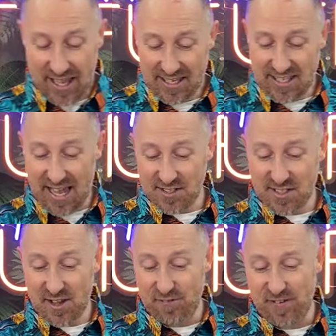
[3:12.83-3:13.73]
Yes,
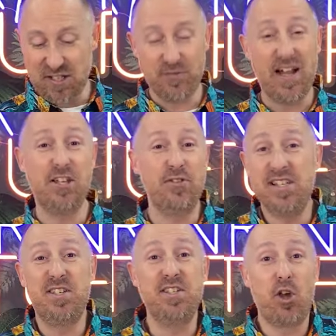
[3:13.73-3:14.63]
at face value,
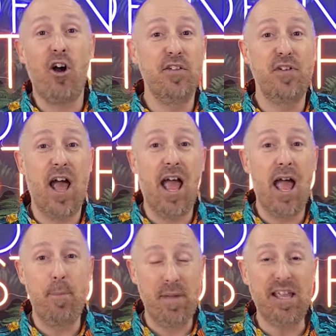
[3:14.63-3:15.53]
this is kind of
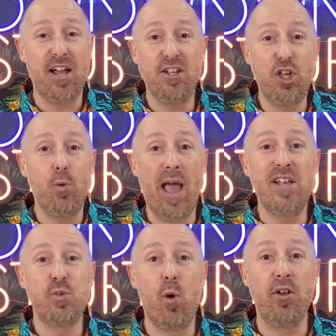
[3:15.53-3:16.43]
a bigger
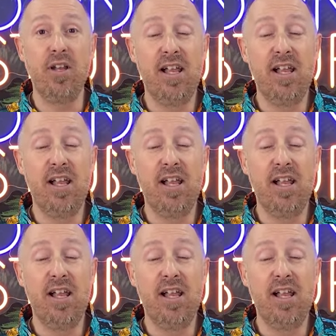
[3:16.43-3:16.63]
US one.